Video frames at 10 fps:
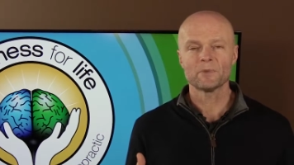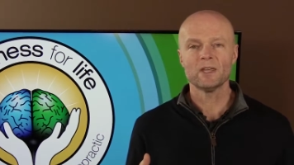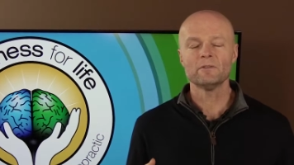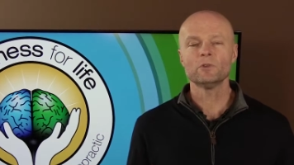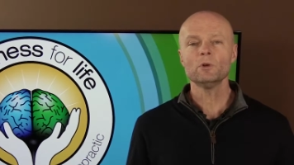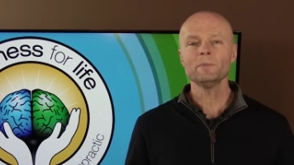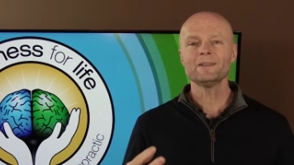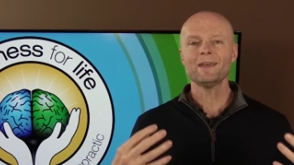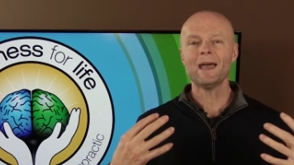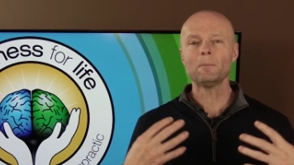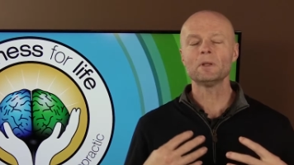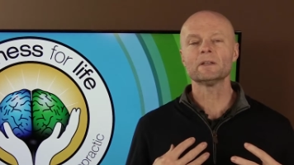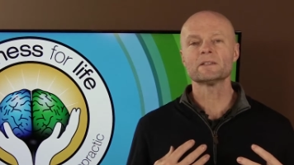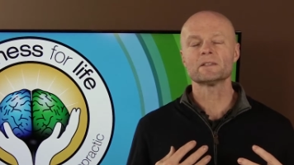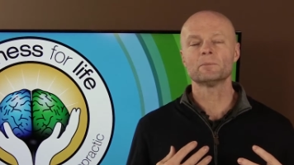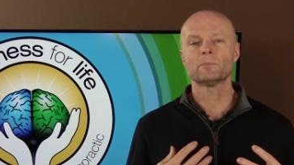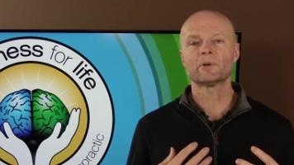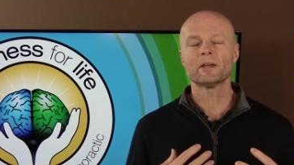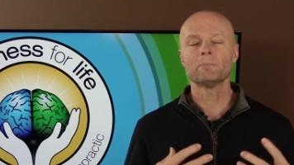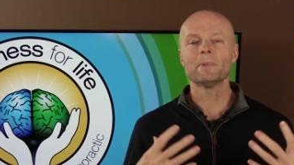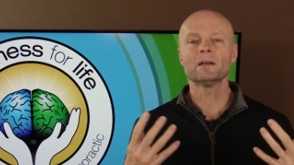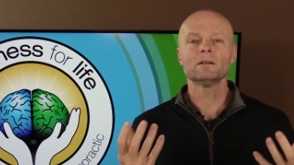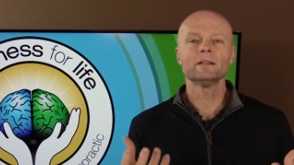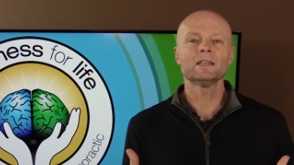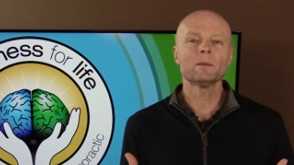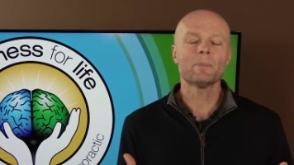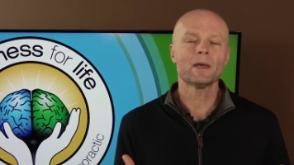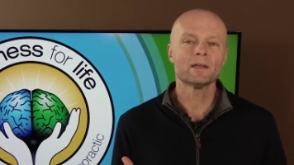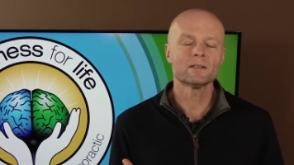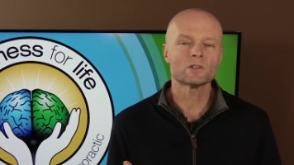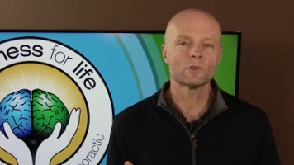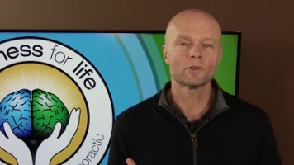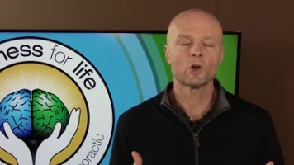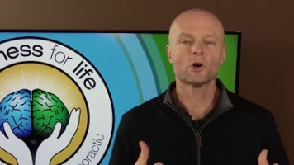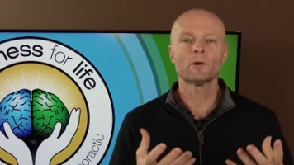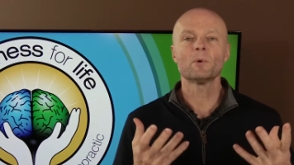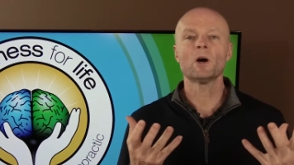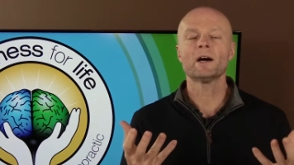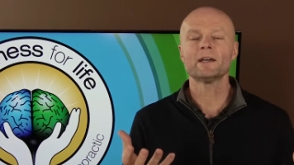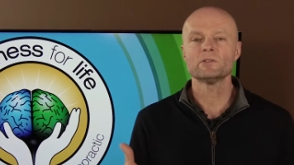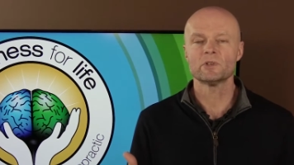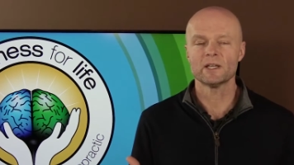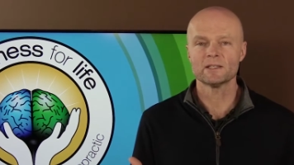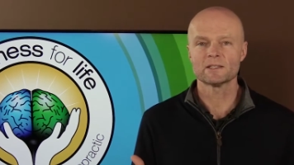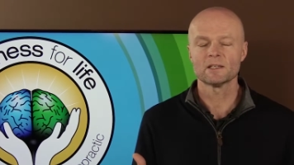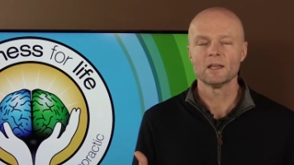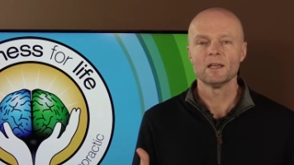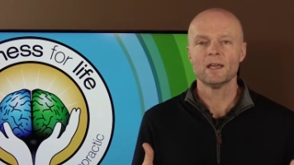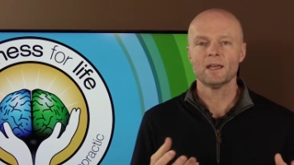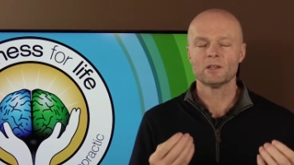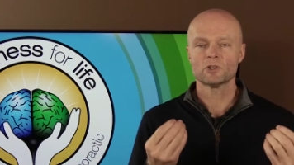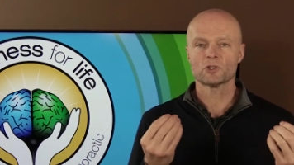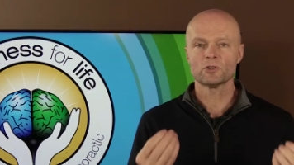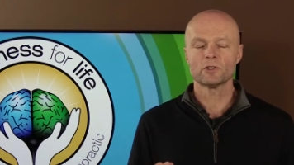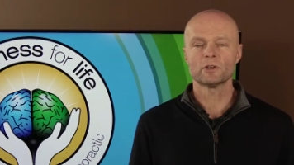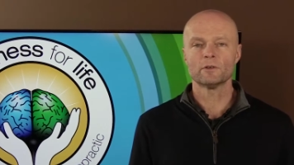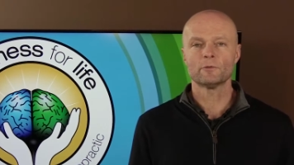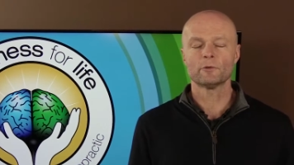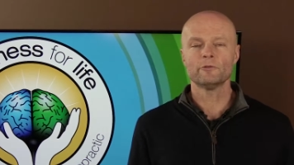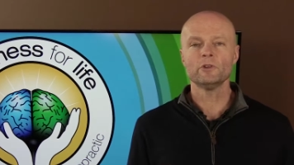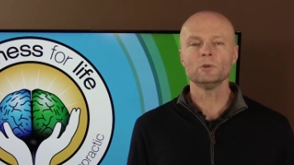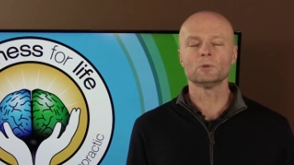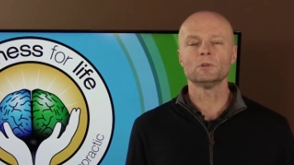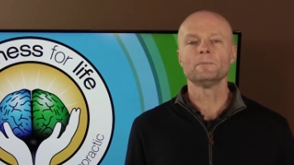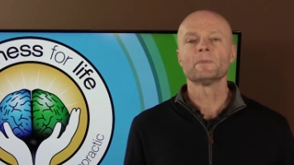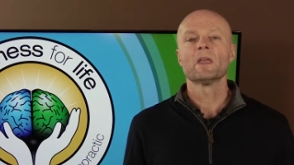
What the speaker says: If your metabolism primarily depends on carbohydrates and sugar for fuel,